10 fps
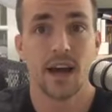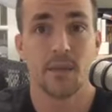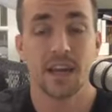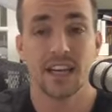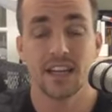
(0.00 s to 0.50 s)
I
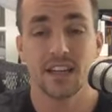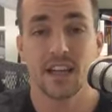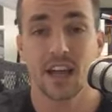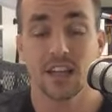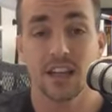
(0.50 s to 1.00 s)
mean,
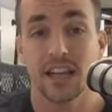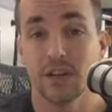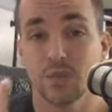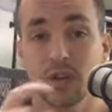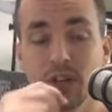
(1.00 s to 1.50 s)

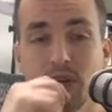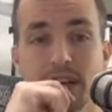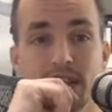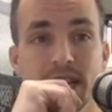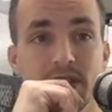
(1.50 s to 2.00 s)
here's one of the
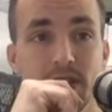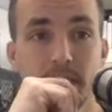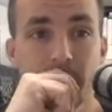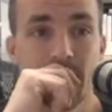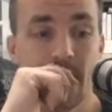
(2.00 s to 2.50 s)
crazy things
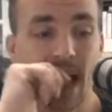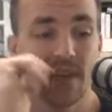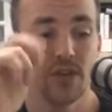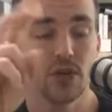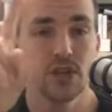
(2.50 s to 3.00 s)
too.
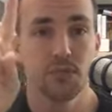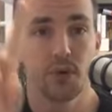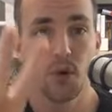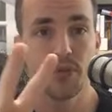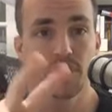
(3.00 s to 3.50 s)
I've used
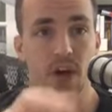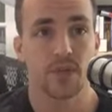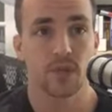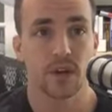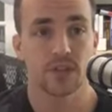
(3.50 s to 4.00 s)
both
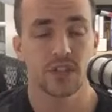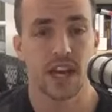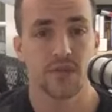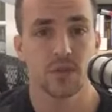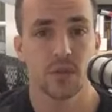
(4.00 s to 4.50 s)
softwares,
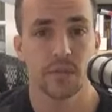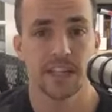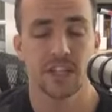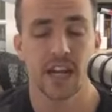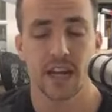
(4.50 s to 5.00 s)
ChatFuel and
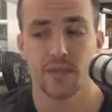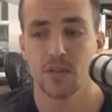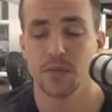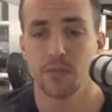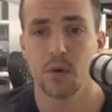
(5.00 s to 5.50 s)
MiniChat. I've
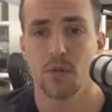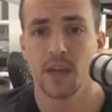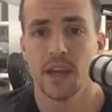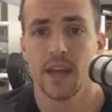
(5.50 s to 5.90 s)
used them both.